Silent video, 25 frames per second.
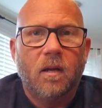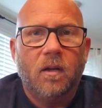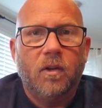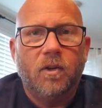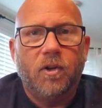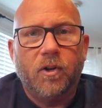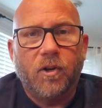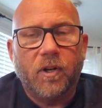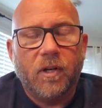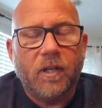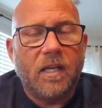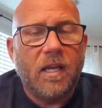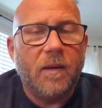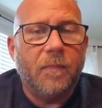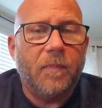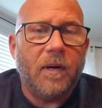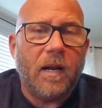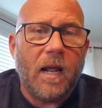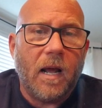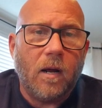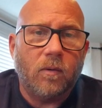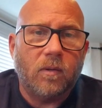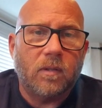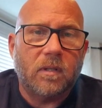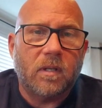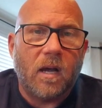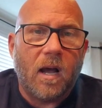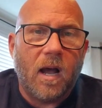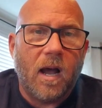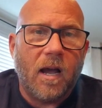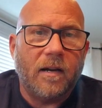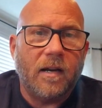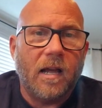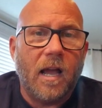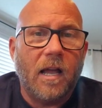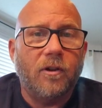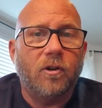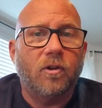You're going to keep it
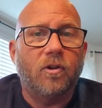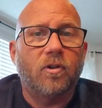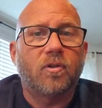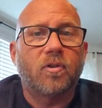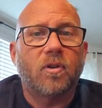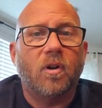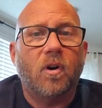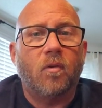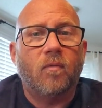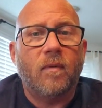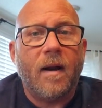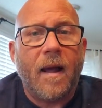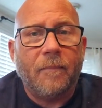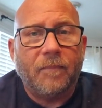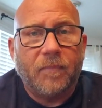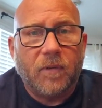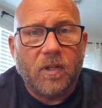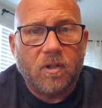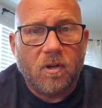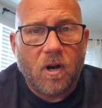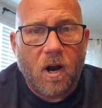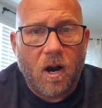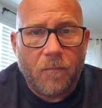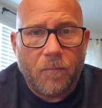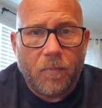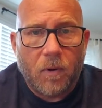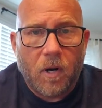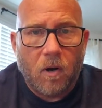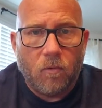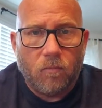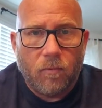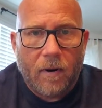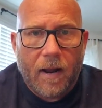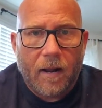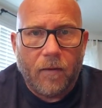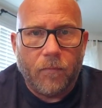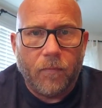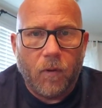outside, and you're just going to wrap the tarp
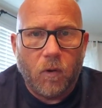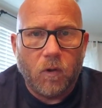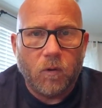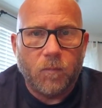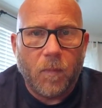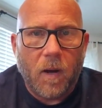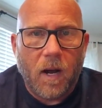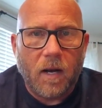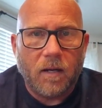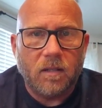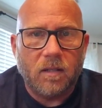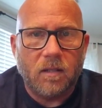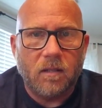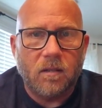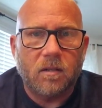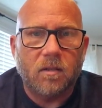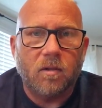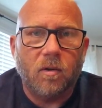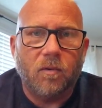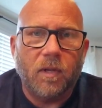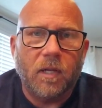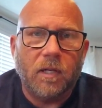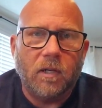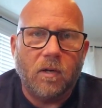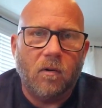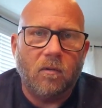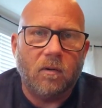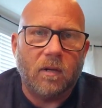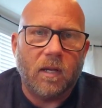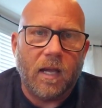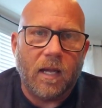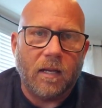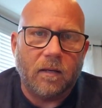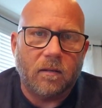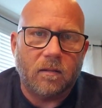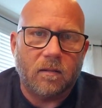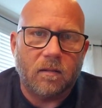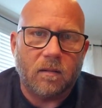around those boxes so they don't
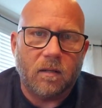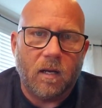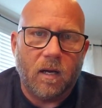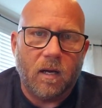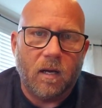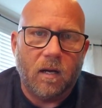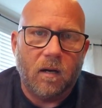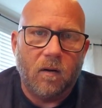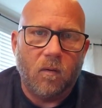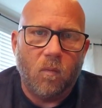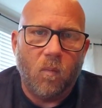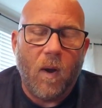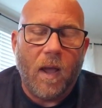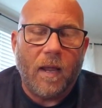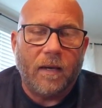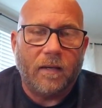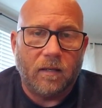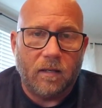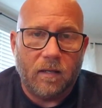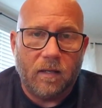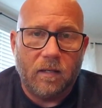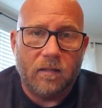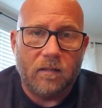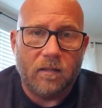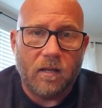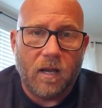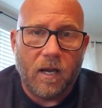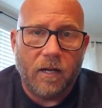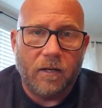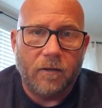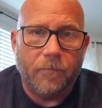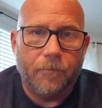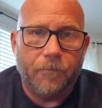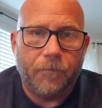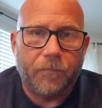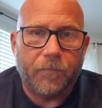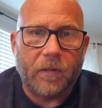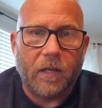get wet inside.
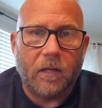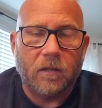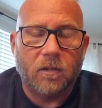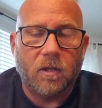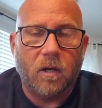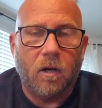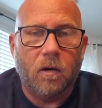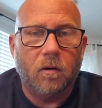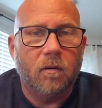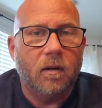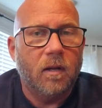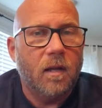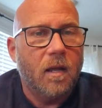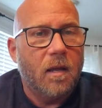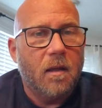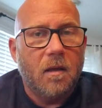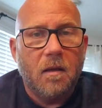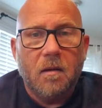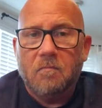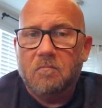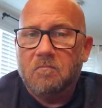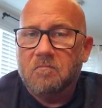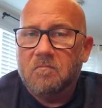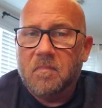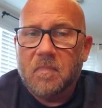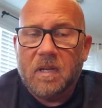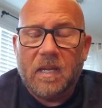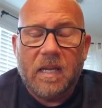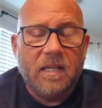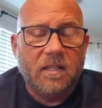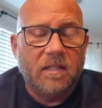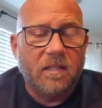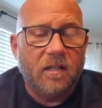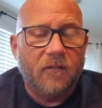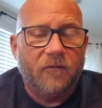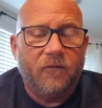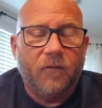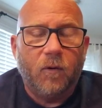So
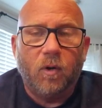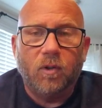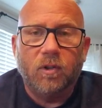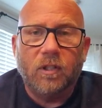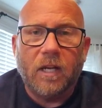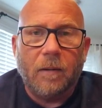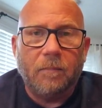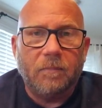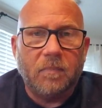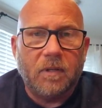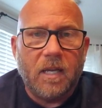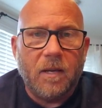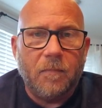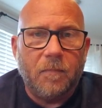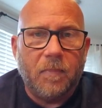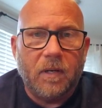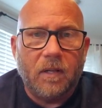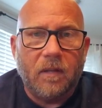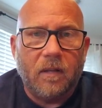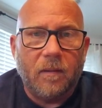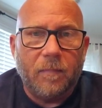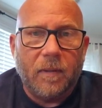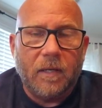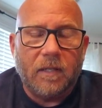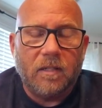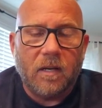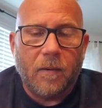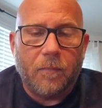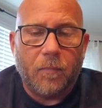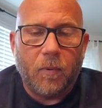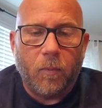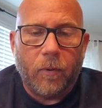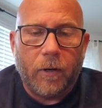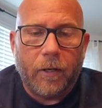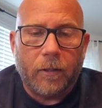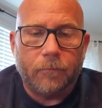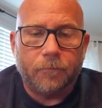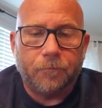easy to fold up, keep it in the big
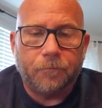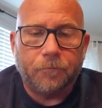Tupperware.